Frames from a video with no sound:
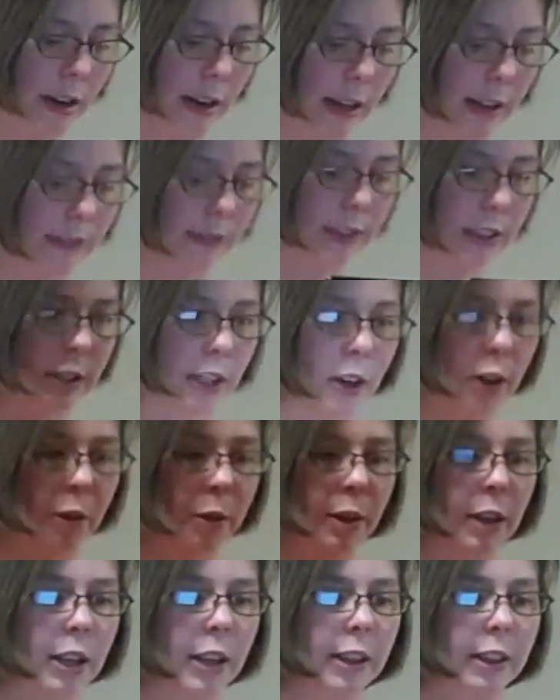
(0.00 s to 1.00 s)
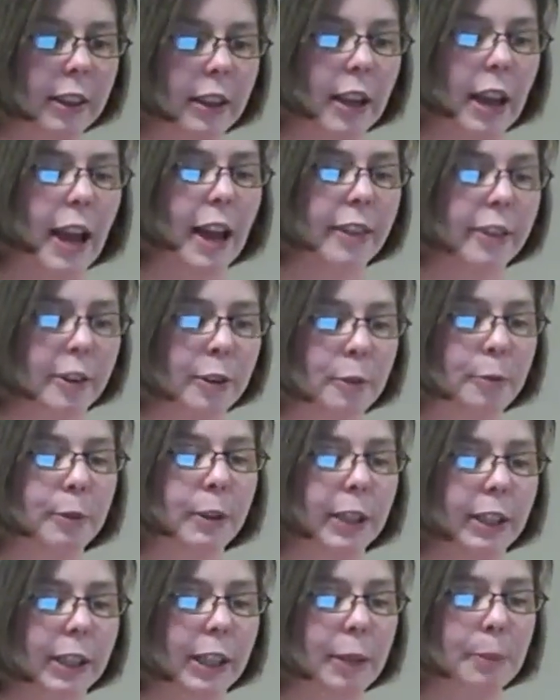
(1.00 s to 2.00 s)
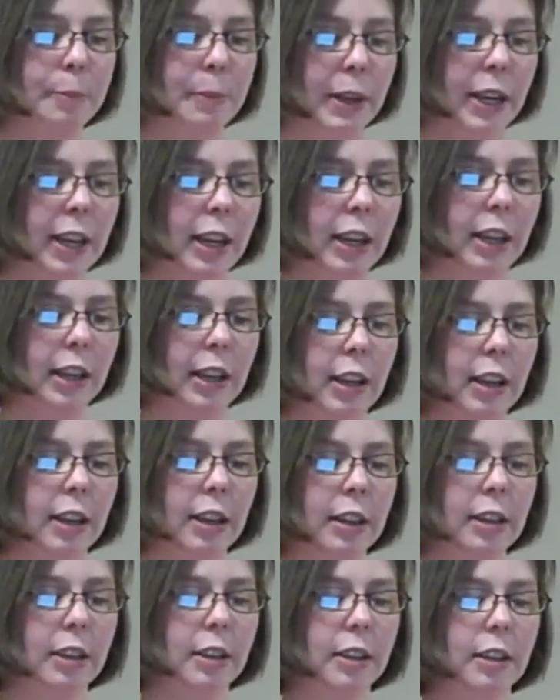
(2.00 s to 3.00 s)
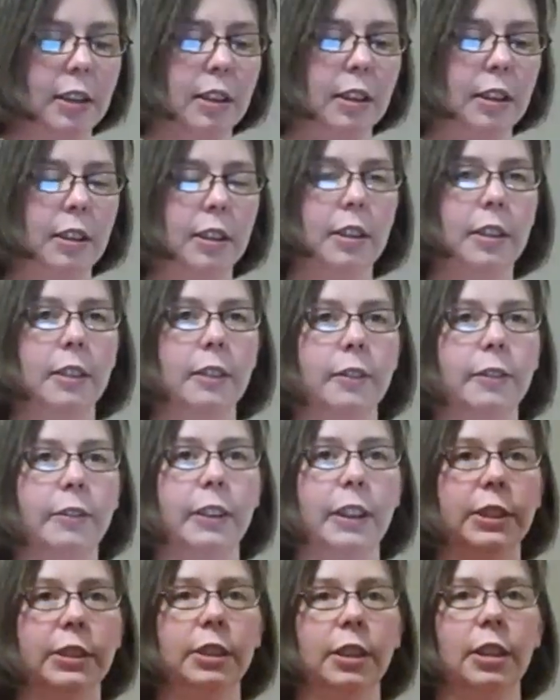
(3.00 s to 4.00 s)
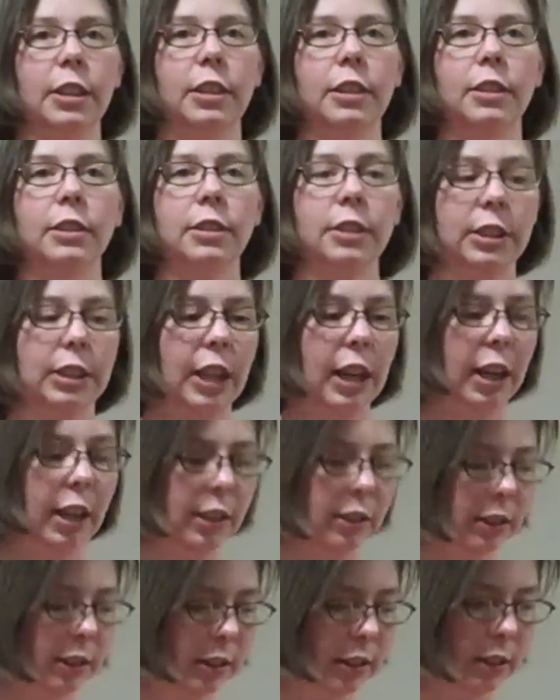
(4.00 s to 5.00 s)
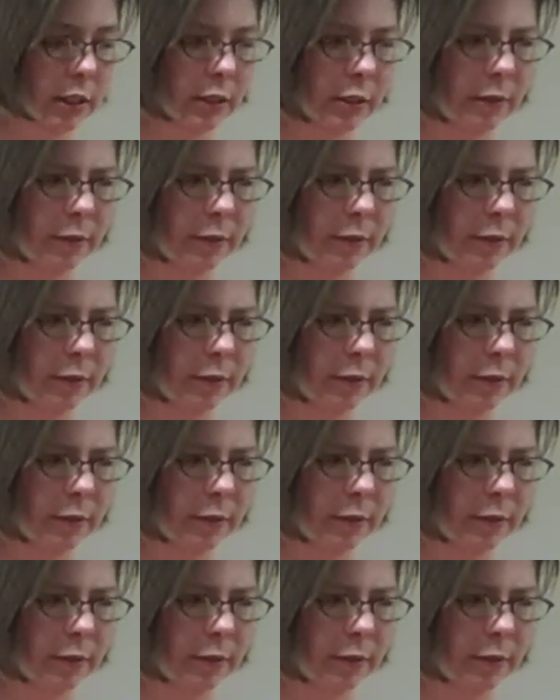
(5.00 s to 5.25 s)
right. So the other really big feature change